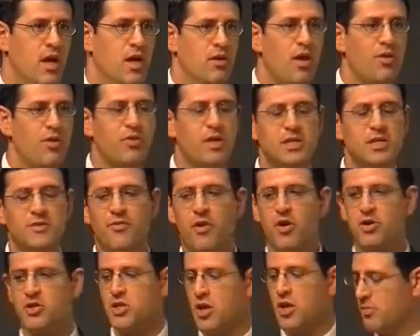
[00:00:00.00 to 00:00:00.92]
not this
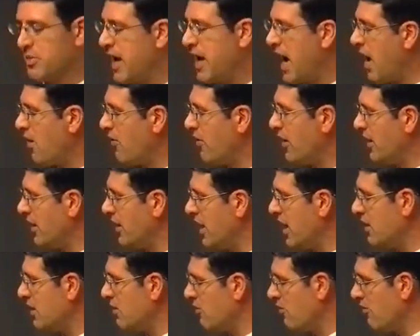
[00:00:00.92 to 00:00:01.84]
version I'm carrying
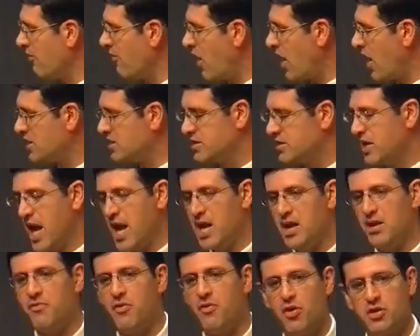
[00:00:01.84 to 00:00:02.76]
here, the Revised
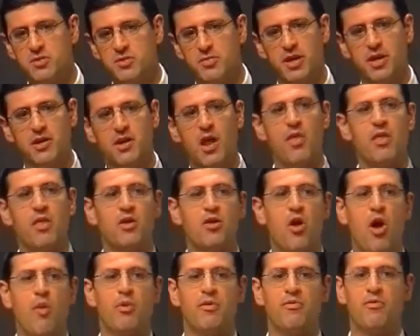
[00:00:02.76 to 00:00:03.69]
Standard Version, but another
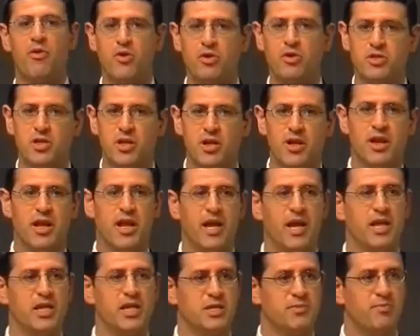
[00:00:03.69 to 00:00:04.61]
common version in the
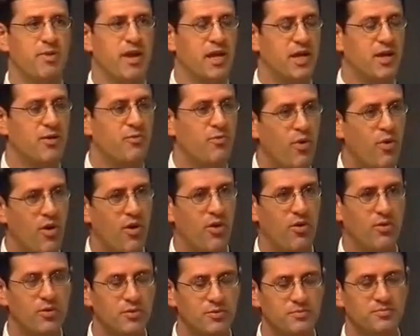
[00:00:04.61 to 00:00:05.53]
English speaking
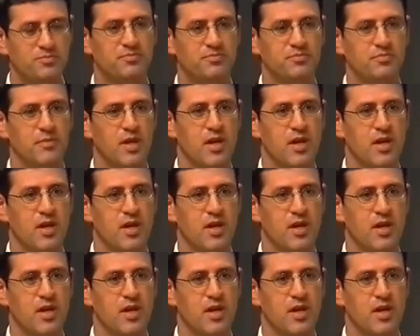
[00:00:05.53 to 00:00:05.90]
world,